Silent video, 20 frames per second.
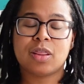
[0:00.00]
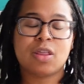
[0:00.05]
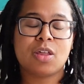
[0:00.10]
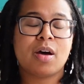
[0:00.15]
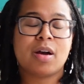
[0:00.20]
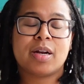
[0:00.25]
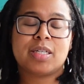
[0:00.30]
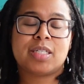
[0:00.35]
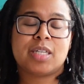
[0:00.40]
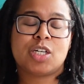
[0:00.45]

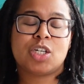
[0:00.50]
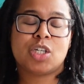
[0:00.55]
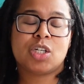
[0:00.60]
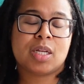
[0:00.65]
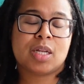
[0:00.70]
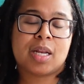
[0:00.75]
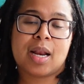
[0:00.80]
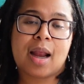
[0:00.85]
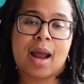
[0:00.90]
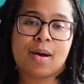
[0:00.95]
thought essentially
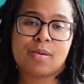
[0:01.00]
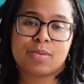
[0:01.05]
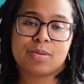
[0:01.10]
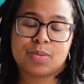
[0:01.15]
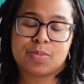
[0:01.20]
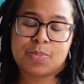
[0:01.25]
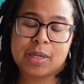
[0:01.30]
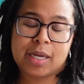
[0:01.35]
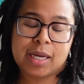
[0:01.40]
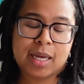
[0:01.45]
that I was
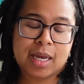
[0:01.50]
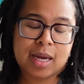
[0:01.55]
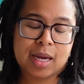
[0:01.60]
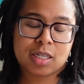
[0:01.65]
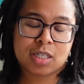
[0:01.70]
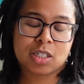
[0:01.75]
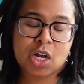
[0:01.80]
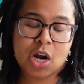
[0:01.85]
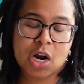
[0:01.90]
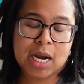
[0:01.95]
being
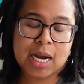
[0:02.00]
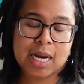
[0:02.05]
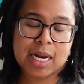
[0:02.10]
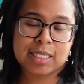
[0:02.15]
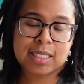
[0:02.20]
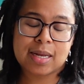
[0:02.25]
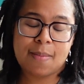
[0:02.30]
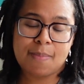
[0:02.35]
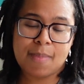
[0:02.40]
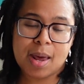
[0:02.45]
kickstarted
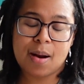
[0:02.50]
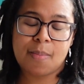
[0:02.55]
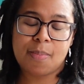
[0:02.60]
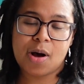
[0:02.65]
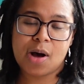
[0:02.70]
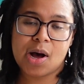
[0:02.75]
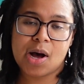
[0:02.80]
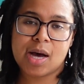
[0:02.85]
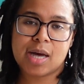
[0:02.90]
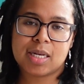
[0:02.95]
into
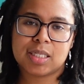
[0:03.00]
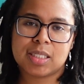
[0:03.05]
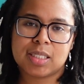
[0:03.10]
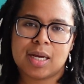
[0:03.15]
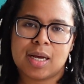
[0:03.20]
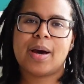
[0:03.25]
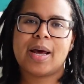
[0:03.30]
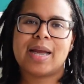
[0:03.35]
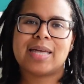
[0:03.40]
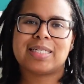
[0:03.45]
menopause.
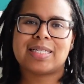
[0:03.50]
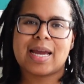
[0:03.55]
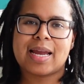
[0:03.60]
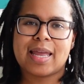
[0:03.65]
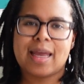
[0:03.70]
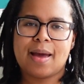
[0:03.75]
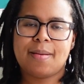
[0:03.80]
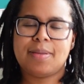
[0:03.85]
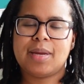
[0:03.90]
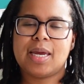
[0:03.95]
But as I
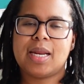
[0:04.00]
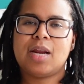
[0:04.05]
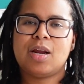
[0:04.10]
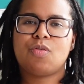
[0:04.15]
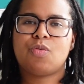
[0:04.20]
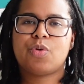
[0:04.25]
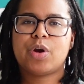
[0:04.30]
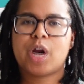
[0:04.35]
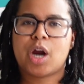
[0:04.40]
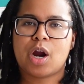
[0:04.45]
kept getting
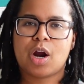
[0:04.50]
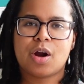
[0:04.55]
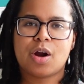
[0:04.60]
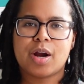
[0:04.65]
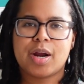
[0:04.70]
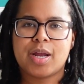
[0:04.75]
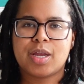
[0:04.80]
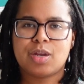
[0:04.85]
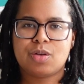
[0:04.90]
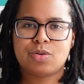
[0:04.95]

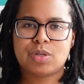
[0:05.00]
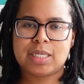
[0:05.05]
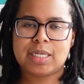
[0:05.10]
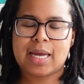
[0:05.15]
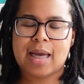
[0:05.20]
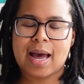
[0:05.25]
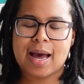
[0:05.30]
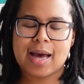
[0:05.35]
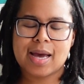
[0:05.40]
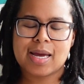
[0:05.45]
recurring
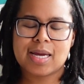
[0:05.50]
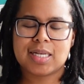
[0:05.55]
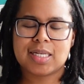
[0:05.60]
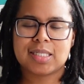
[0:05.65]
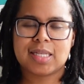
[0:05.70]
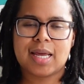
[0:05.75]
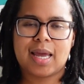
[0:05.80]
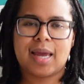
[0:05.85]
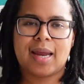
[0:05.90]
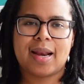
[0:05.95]
UTIs
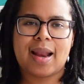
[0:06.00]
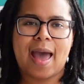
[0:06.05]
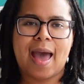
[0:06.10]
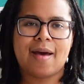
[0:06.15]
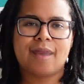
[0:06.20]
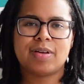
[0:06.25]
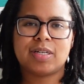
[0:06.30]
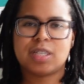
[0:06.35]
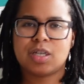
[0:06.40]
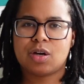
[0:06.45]
and
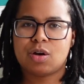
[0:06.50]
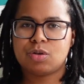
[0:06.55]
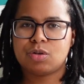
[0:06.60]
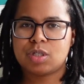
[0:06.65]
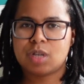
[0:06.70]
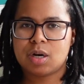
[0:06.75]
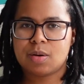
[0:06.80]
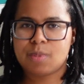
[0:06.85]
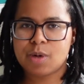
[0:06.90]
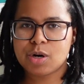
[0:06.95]
having to go to
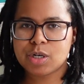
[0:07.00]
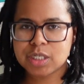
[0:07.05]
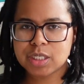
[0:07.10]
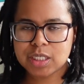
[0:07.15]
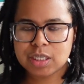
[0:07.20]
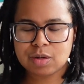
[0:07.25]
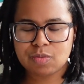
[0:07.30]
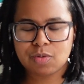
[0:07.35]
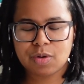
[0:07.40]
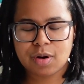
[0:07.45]
the
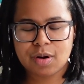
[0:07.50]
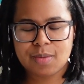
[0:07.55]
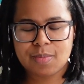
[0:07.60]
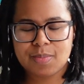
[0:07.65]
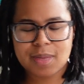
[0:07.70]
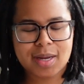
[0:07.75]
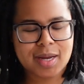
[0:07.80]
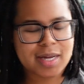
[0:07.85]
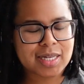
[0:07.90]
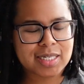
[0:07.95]
emergency room
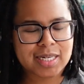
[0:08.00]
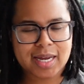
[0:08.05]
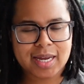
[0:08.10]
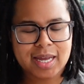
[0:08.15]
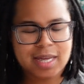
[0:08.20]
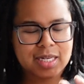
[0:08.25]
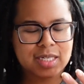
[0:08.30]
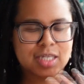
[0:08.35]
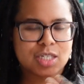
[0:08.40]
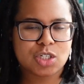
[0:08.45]
because I
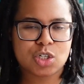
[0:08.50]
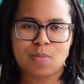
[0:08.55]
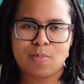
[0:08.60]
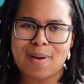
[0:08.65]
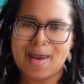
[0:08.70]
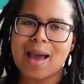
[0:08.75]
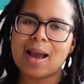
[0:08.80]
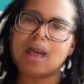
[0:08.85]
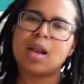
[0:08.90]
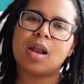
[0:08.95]
guess there's a
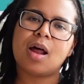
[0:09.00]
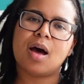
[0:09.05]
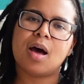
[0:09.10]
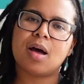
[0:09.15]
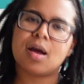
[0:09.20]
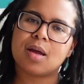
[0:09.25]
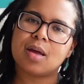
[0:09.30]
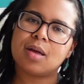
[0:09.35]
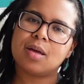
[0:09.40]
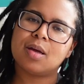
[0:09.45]

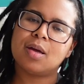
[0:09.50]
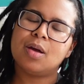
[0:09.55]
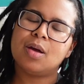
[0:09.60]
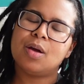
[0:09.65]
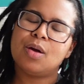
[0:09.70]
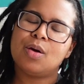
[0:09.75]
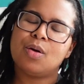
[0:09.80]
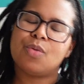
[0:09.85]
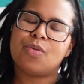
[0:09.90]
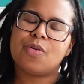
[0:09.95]
backlog
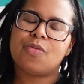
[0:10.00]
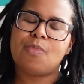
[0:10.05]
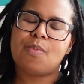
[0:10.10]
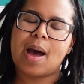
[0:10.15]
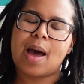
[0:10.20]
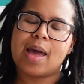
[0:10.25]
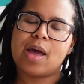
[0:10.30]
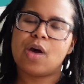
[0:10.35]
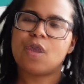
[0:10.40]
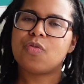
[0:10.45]
with my
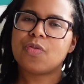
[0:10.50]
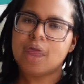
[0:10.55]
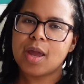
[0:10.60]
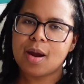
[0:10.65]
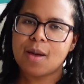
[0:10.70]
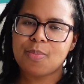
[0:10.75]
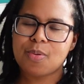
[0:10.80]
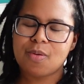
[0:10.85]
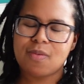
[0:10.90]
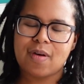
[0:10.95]

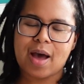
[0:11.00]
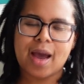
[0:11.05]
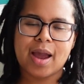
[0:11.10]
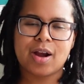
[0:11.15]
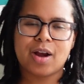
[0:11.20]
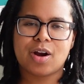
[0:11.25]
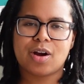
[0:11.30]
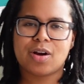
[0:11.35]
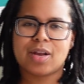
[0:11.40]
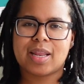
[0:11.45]
healthcare
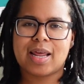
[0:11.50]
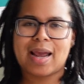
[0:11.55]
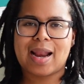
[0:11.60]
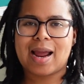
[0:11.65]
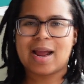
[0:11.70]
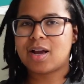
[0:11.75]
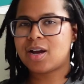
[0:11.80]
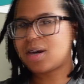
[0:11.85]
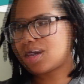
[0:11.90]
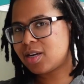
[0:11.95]
provider that I
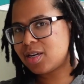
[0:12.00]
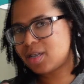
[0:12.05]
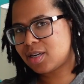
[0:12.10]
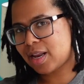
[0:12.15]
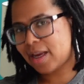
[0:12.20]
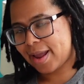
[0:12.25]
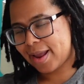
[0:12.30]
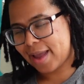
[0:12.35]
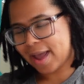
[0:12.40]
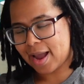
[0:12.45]
couldn't
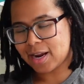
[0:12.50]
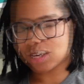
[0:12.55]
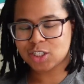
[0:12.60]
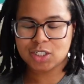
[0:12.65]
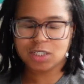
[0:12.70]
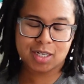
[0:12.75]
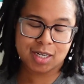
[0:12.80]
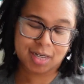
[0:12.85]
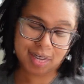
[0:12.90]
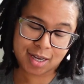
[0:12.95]
like
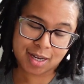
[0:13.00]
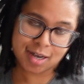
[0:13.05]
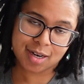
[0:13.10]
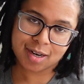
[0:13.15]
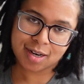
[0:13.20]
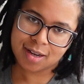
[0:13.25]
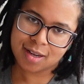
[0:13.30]
actually get